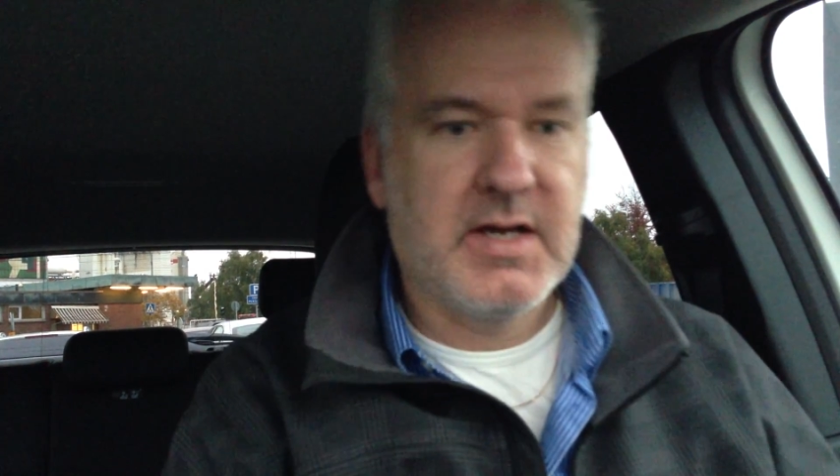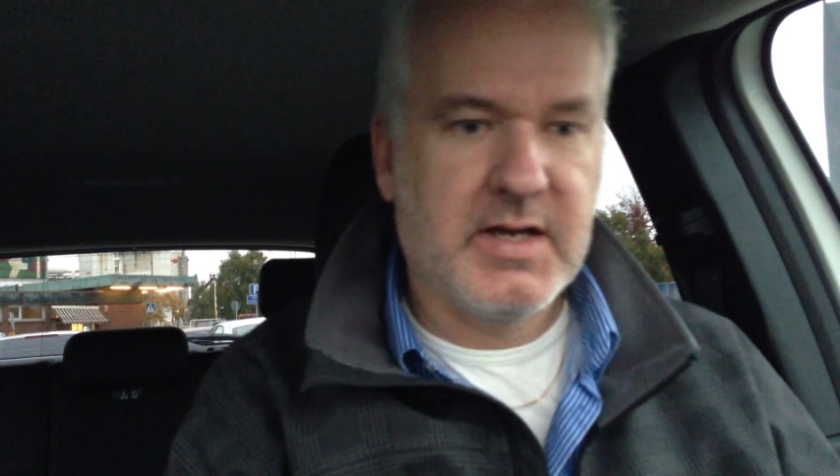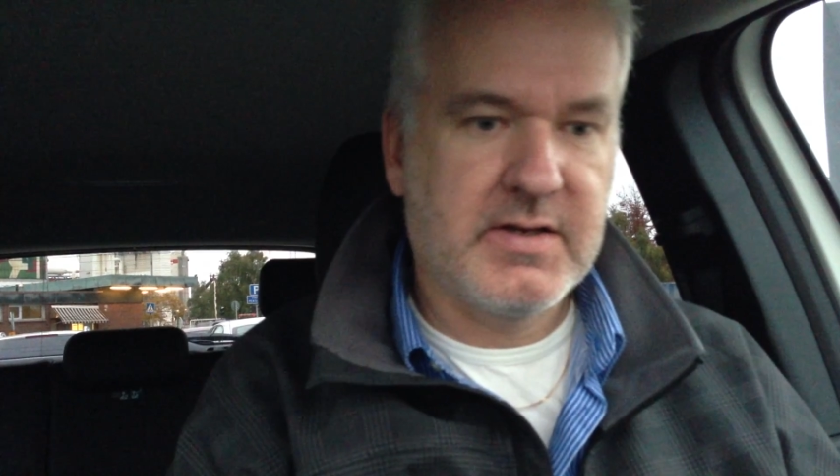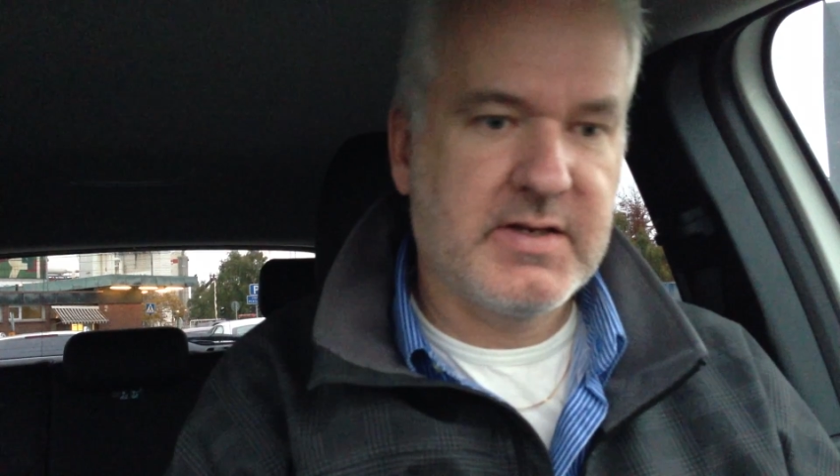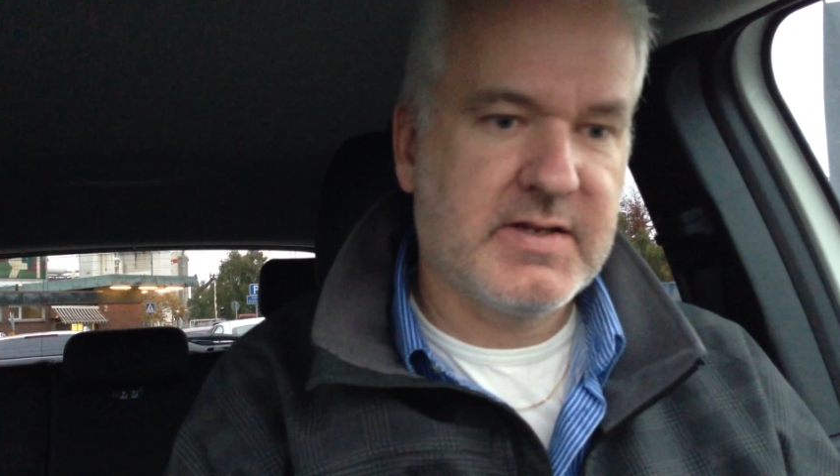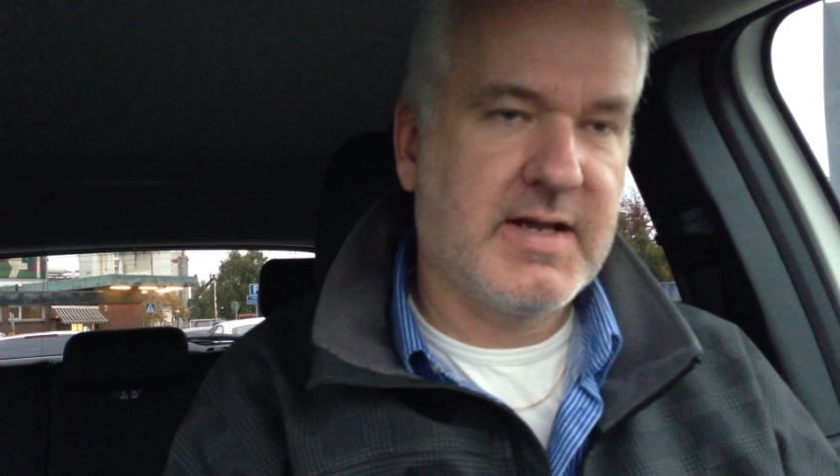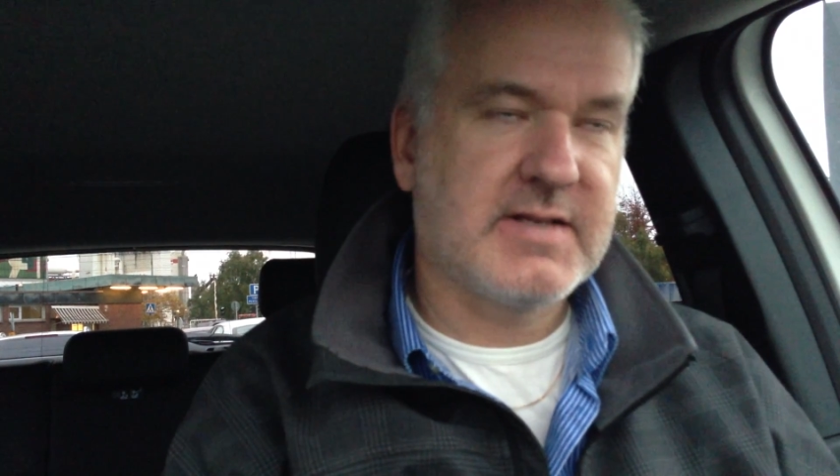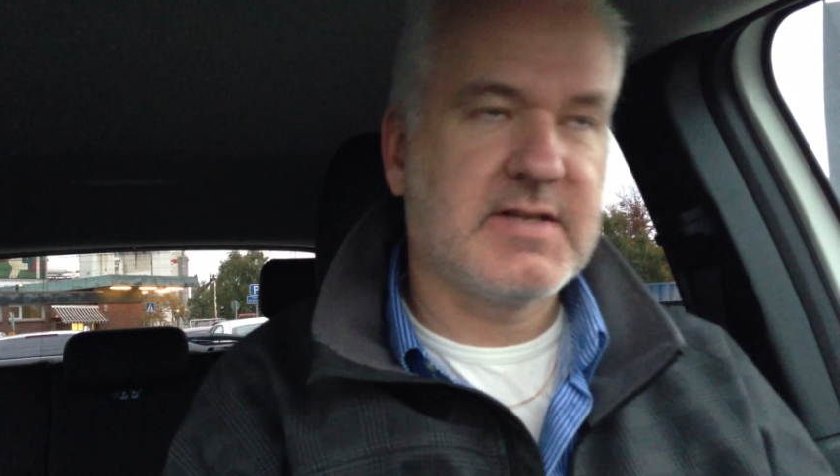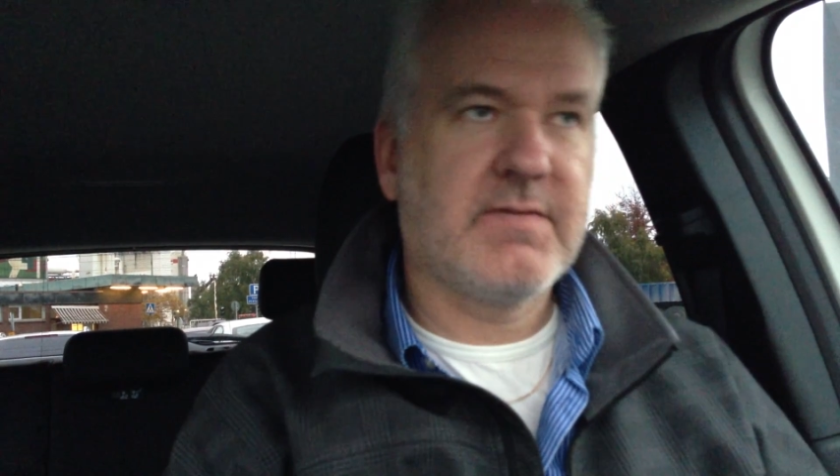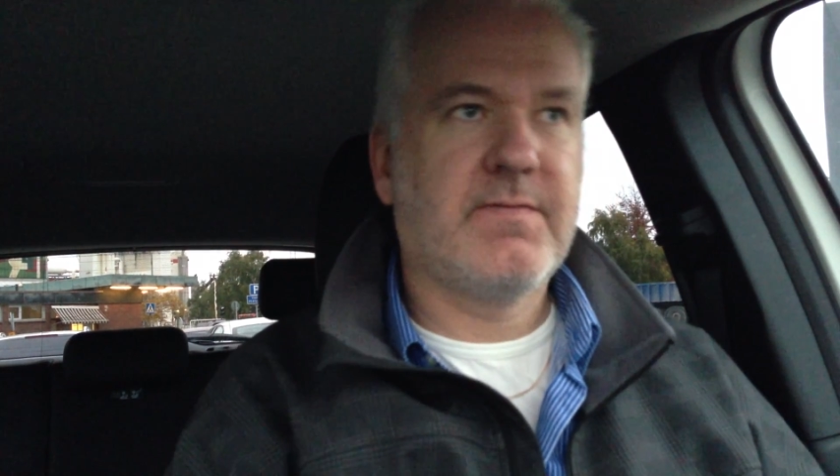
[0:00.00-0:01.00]
And it
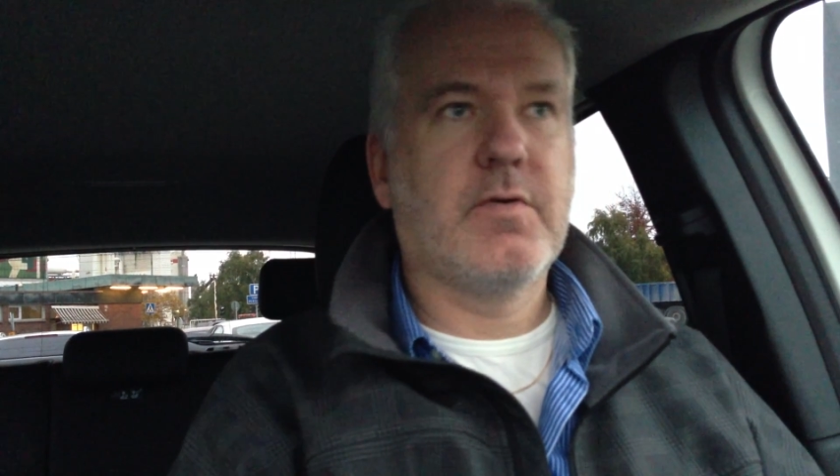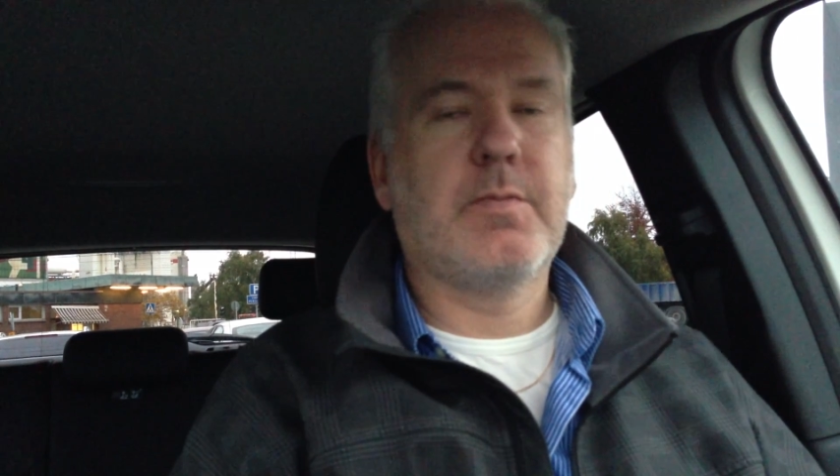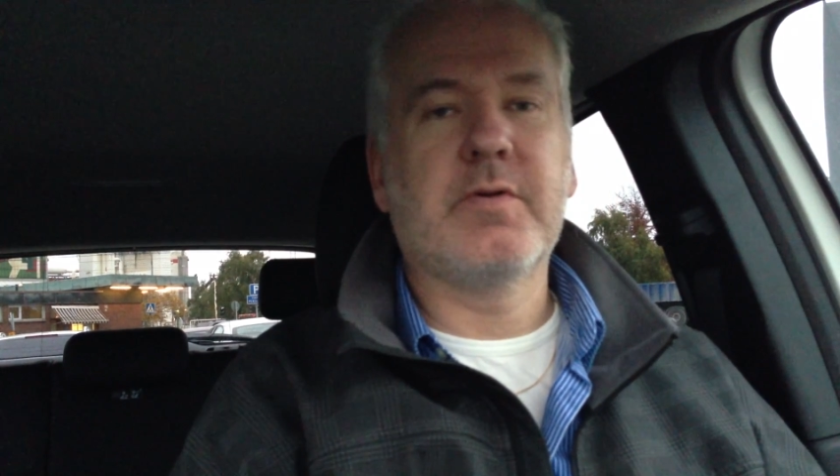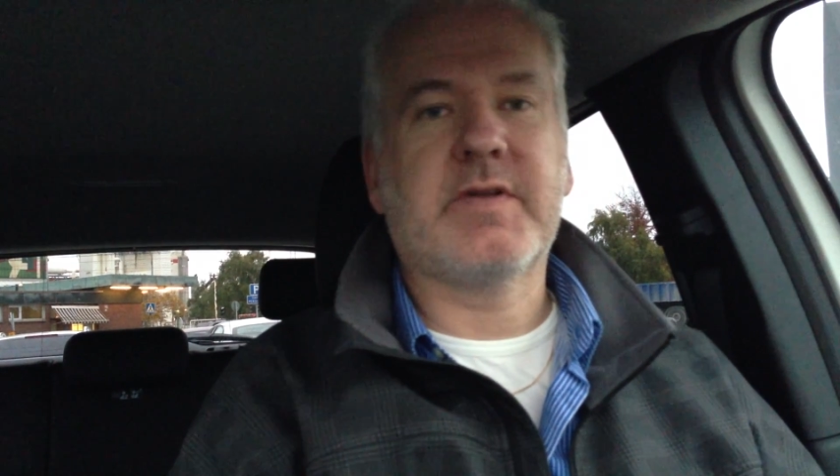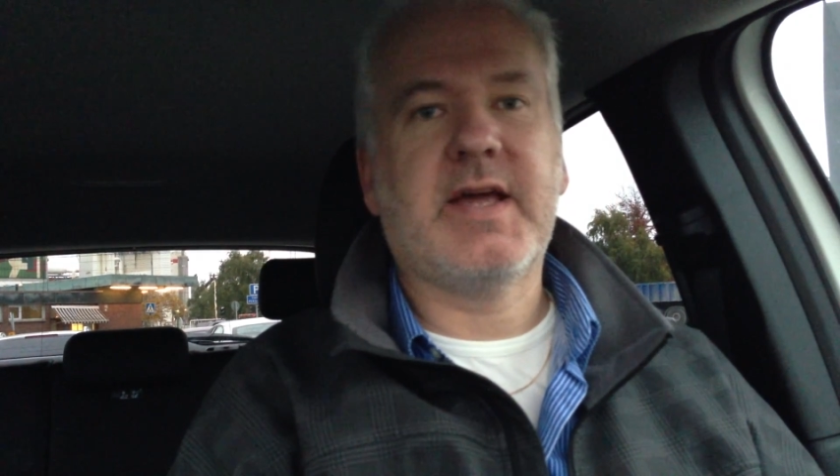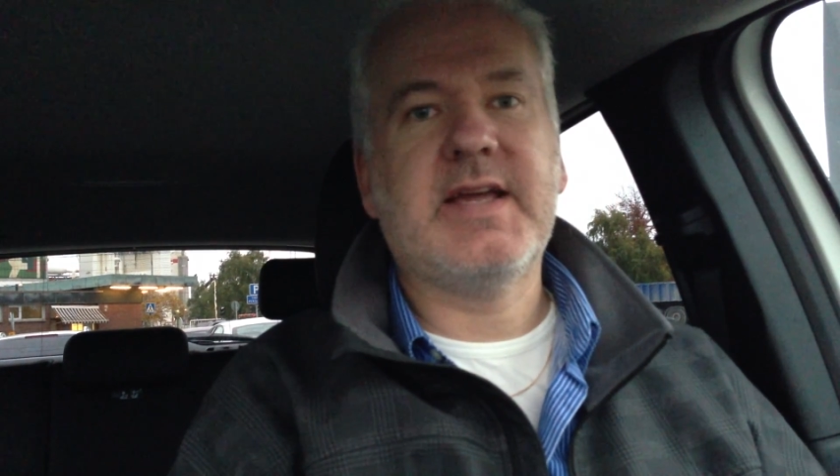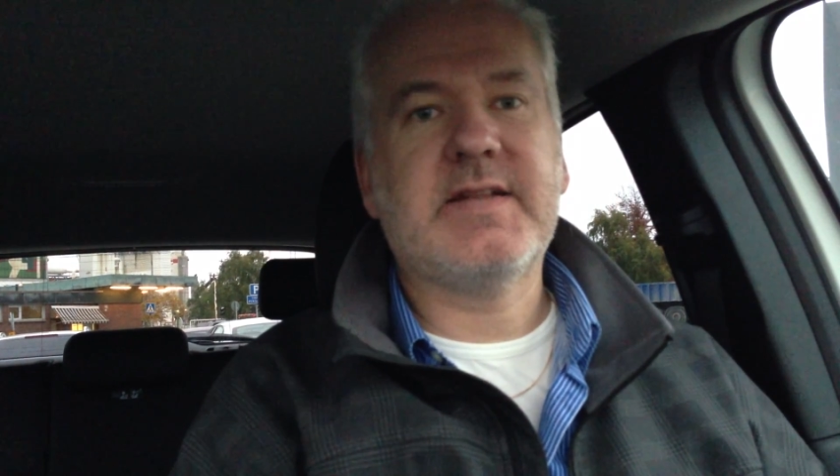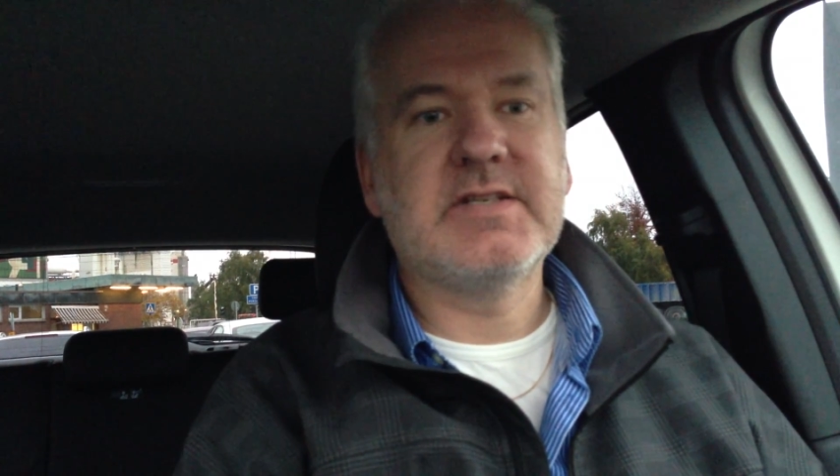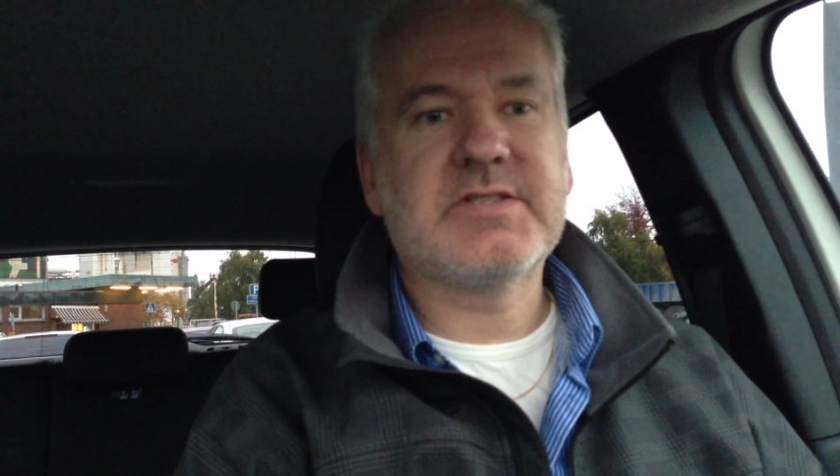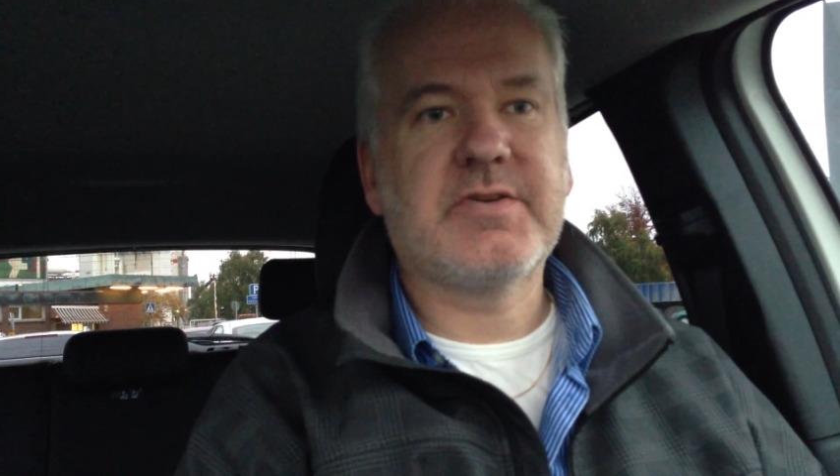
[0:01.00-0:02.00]
has a
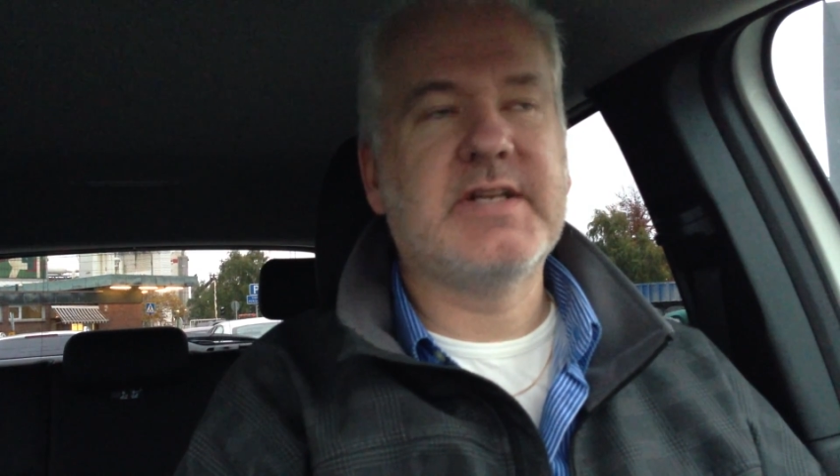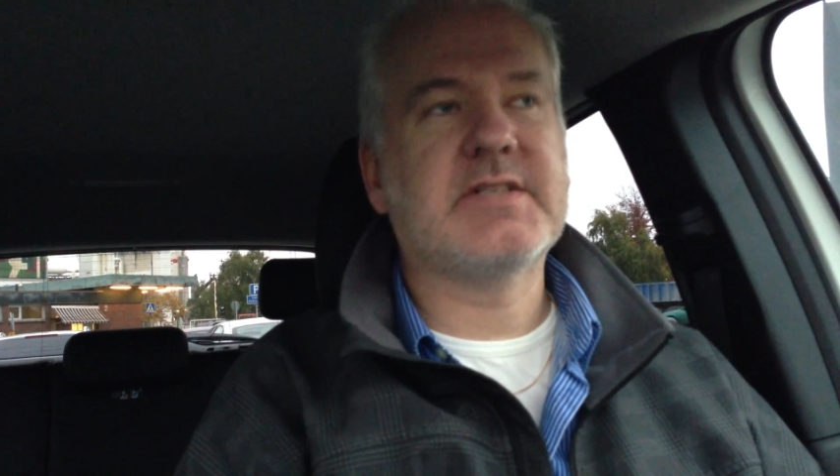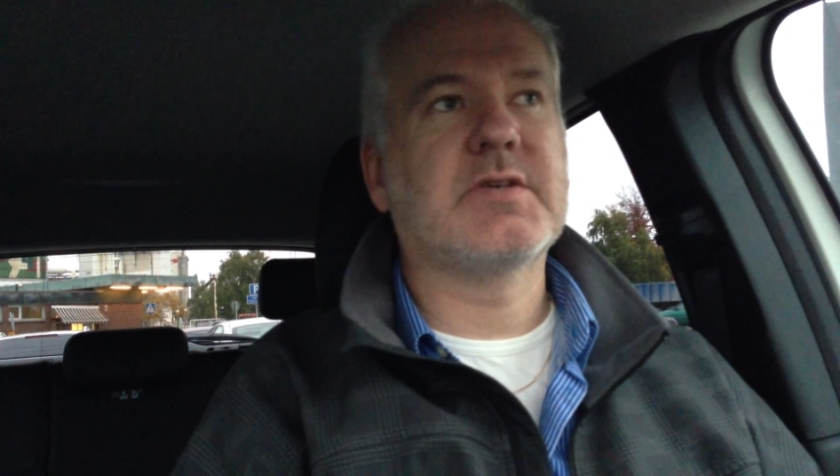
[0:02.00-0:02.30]
4.8-inch screen,